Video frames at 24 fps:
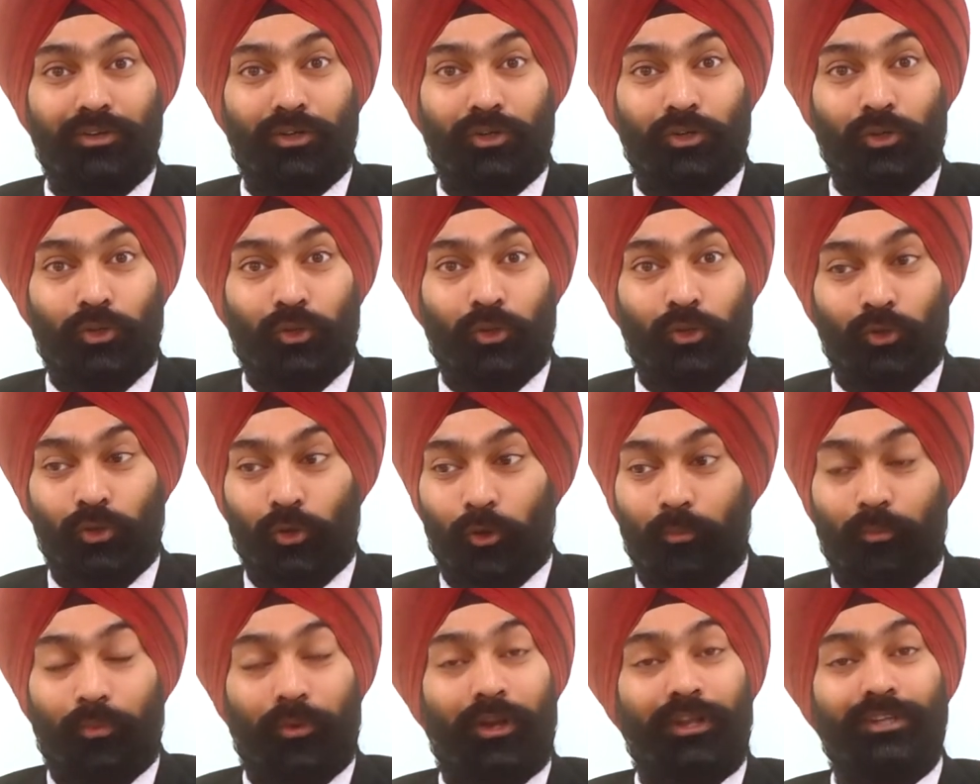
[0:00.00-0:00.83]

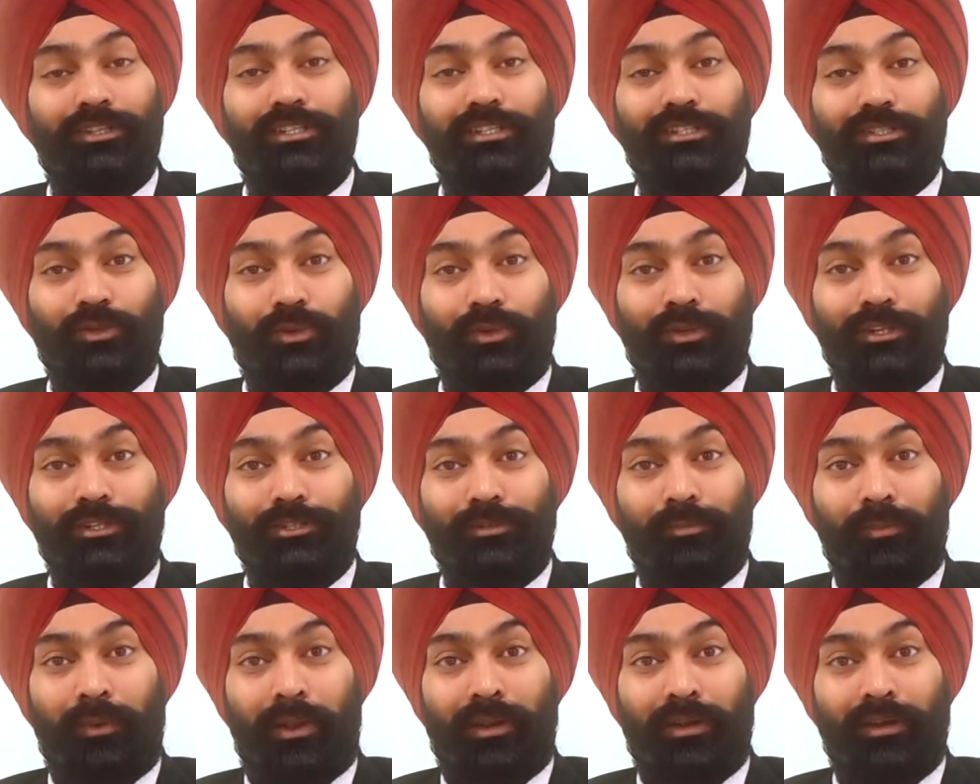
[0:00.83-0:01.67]
Your presence on this
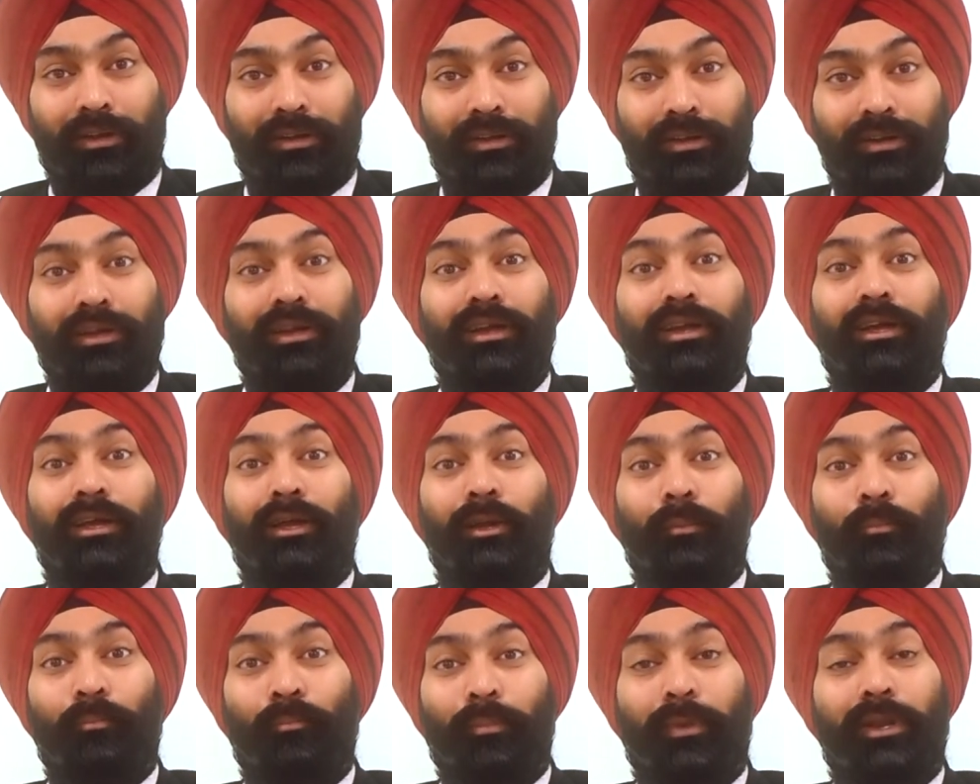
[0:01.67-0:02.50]
planet
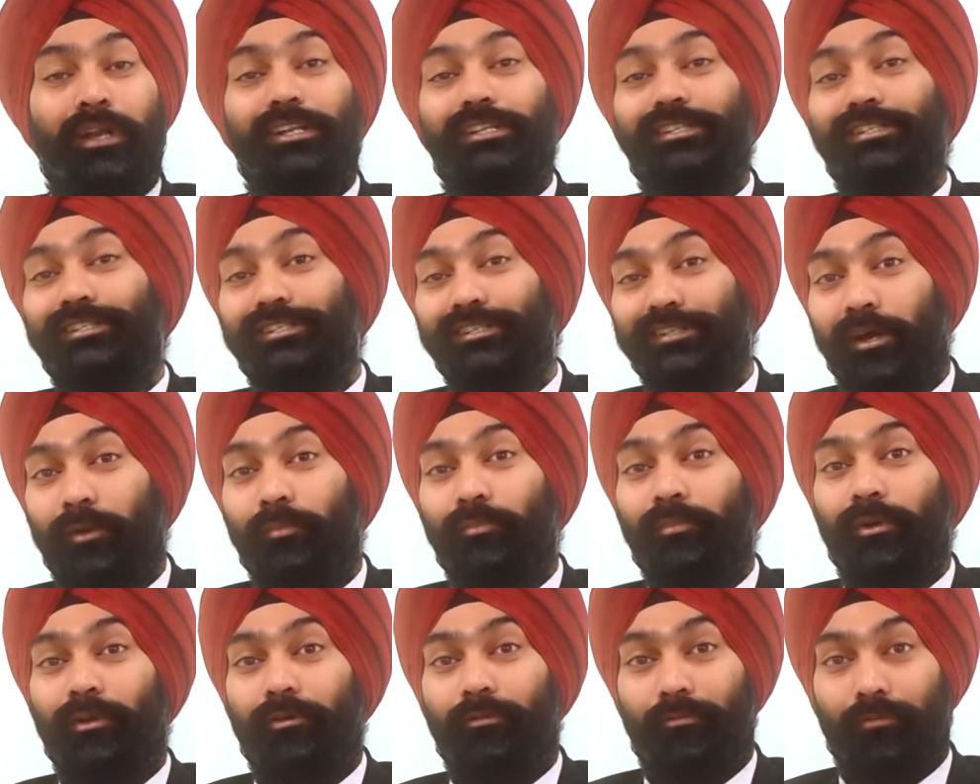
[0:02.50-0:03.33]
made
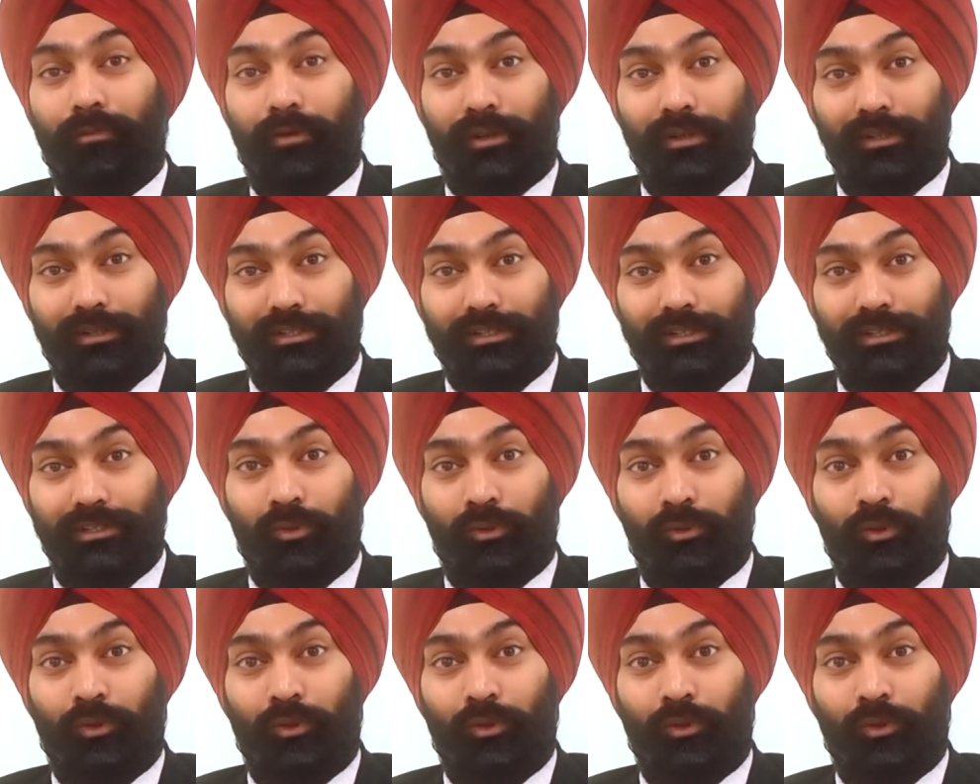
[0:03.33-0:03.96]
some difference.